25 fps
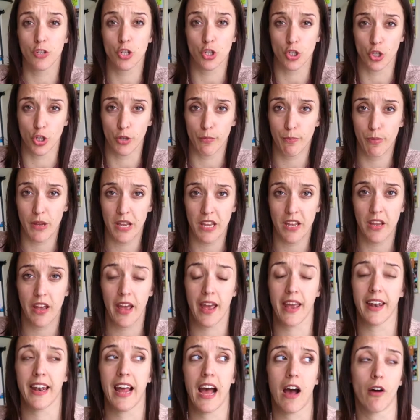should be
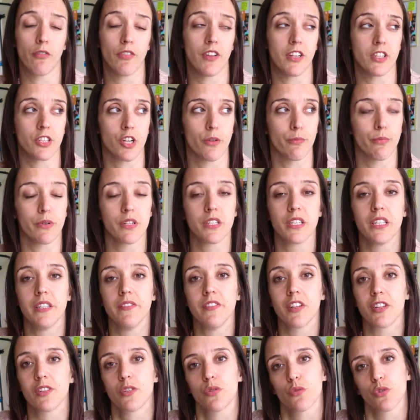and how things are
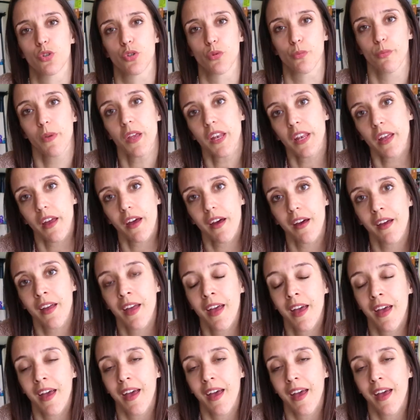perceived on social media